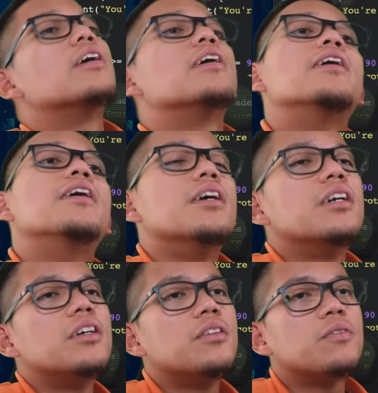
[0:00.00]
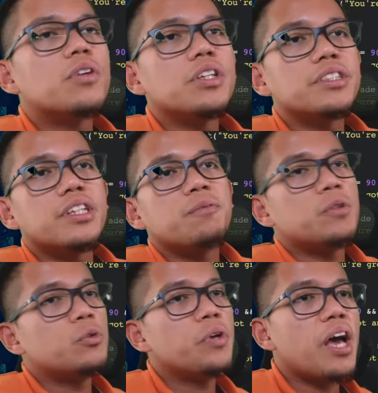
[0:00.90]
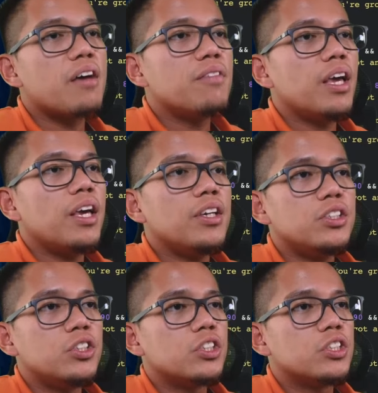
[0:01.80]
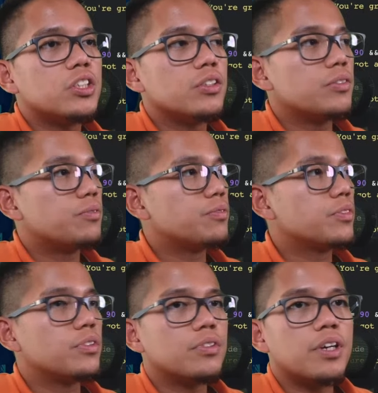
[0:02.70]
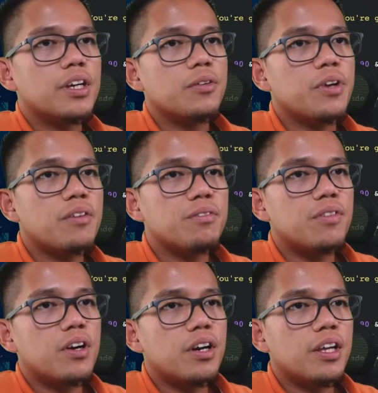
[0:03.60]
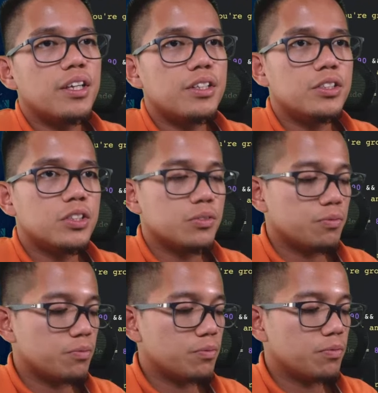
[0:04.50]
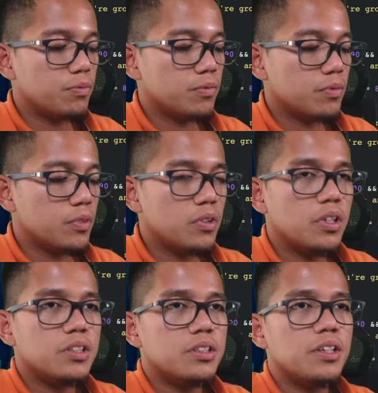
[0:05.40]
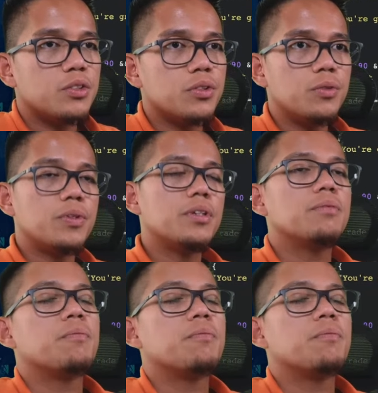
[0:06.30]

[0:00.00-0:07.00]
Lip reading: For example, we have age, right? We have var age. Let's say 21.